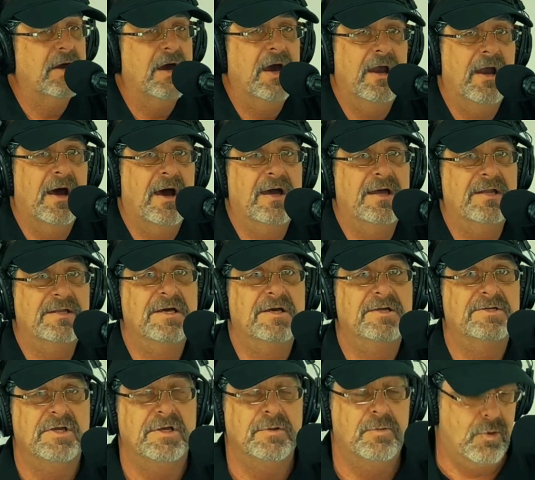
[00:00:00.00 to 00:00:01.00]
And I
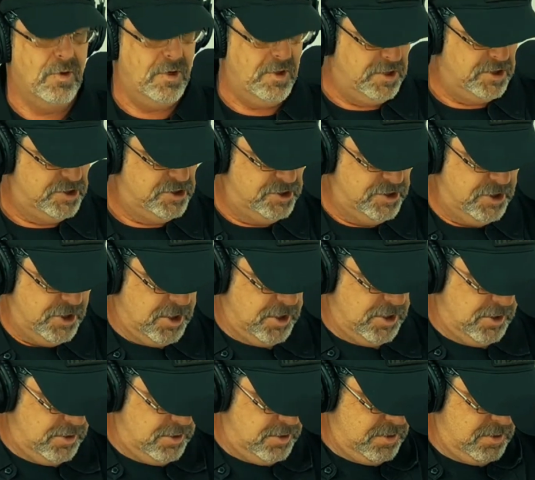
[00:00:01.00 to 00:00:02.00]
intentionally wore this
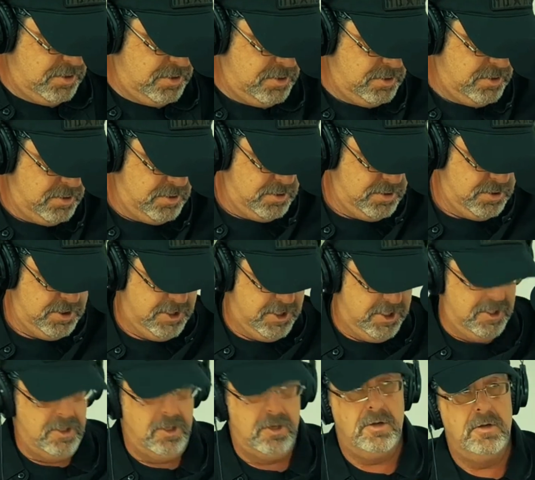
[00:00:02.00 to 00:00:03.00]
shirt
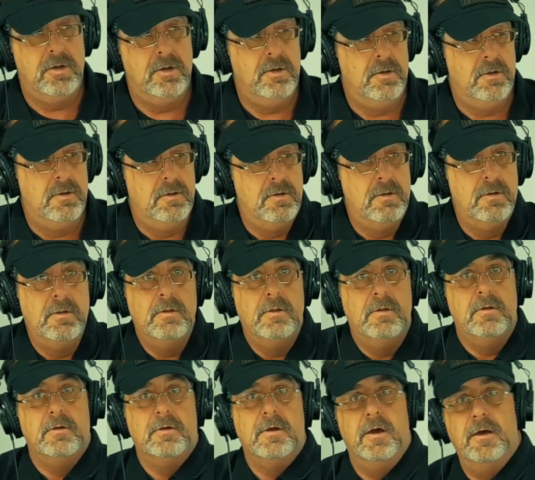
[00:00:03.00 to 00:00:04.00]
here,
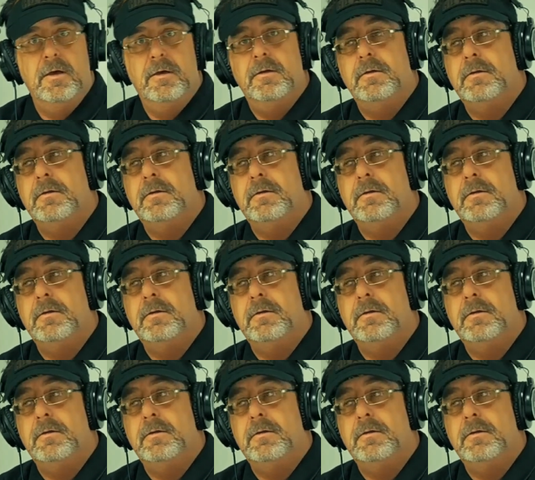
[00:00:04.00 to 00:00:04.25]
okay?